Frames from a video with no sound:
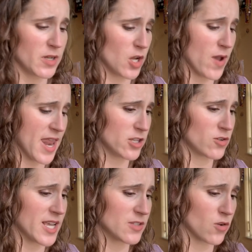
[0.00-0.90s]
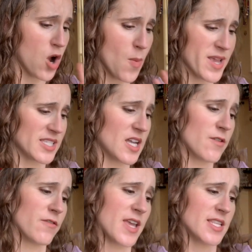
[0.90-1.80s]
gonna go ahead and transfer all my
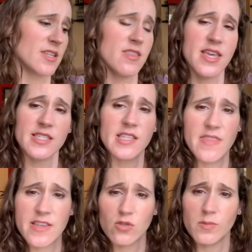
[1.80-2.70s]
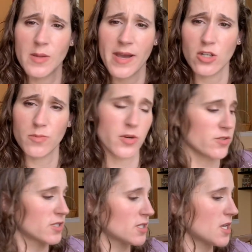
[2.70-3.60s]
stuff into this and this will be my new
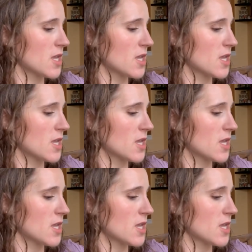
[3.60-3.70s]
purse.